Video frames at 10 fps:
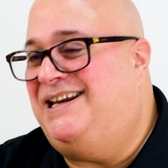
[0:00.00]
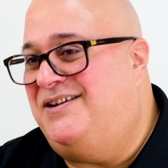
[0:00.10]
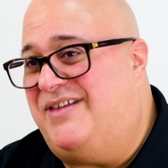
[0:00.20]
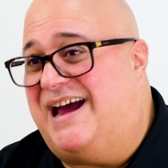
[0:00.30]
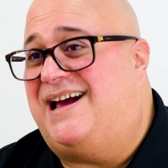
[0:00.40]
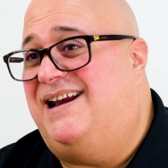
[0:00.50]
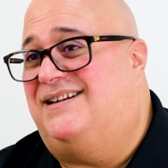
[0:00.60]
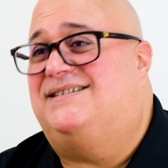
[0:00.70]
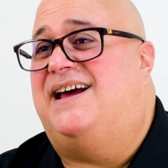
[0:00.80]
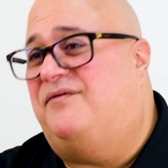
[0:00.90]
any of that kind
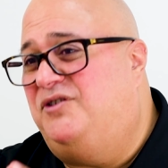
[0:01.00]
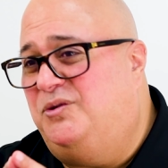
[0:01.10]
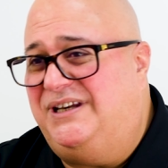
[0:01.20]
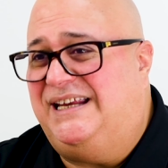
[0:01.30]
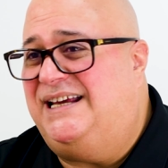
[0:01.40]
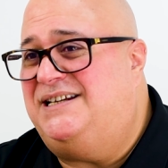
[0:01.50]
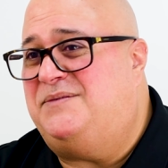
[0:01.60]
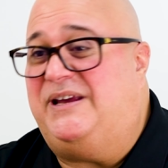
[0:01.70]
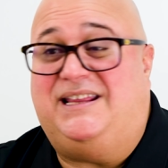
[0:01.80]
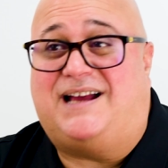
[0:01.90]
of stuff. You need
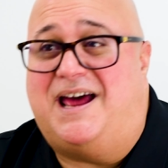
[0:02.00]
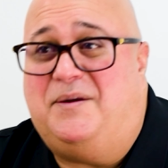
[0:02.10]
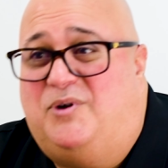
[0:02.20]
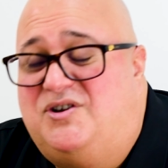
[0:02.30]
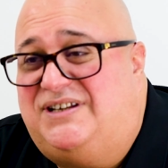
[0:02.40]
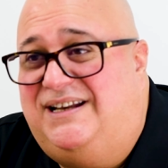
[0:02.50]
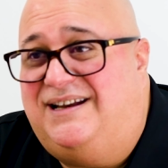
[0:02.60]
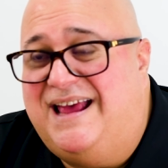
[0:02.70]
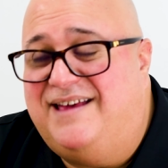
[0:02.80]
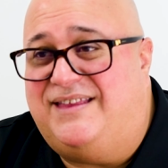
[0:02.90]
to be the kind of
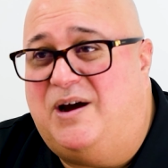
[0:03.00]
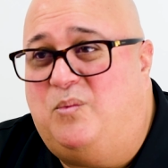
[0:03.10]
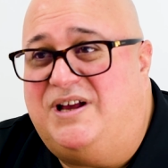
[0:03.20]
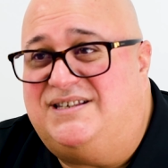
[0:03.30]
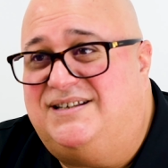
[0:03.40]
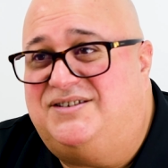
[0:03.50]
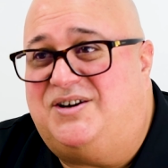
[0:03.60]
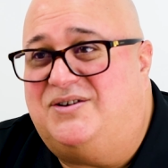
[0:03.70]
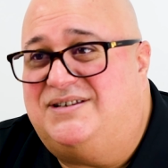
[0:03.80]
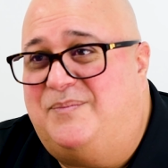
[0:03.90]
person that wants to
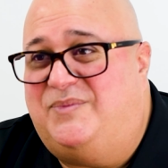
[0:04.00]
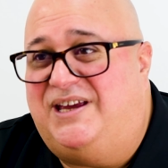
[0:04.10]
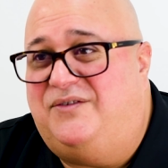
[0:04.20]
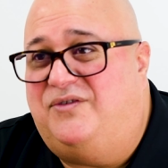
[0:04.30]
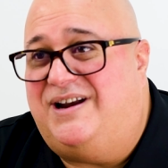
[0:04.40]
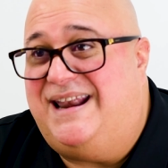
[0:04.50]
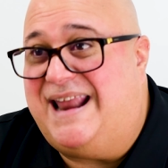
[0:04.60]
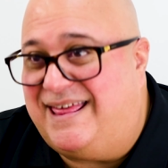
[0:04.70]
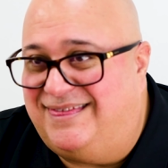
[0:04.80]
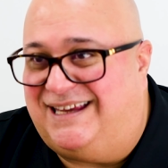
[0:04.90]
start something for
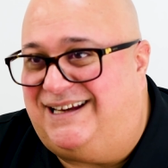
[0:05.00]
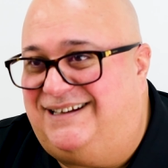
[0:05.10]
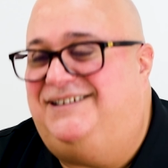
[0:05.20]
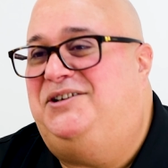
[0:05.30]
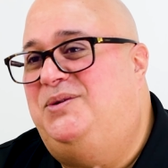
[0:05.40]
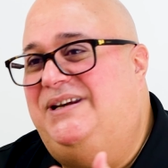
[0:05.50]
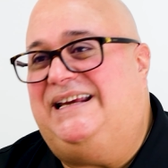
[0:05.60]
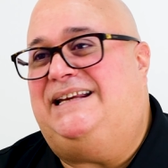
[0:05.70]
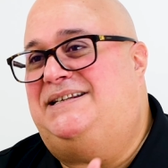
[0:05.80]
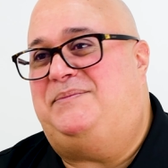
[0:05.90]
nothing. You
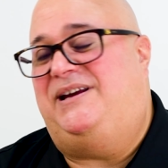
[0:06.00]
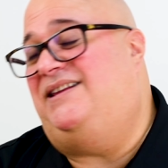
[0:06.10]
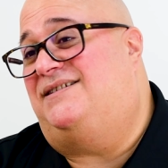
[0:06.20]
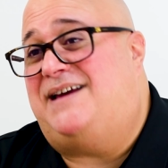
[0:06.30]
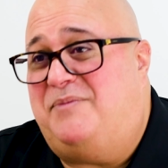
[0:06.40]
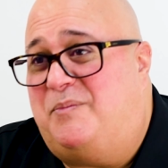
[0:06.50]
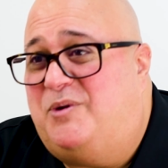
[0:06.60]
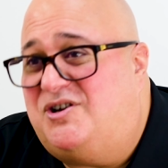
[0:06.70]
need to be the type of